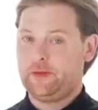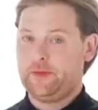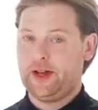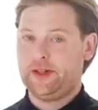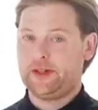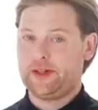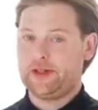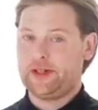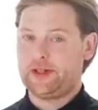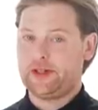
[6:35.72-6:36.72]
It's a
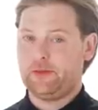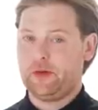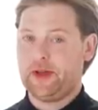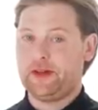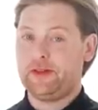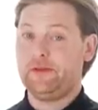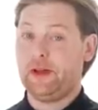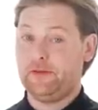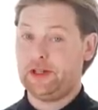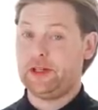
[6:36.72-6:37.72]
crucial moment when we
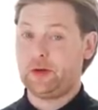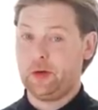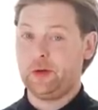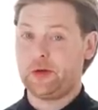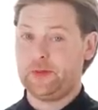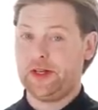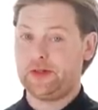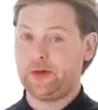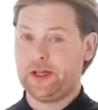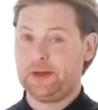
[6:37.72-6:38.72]
start adding the
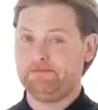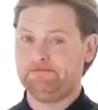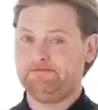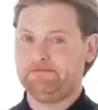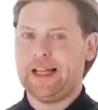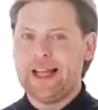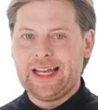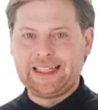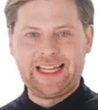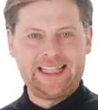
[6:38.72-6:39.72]
coconut milk,
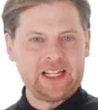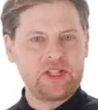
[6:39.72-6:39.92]
because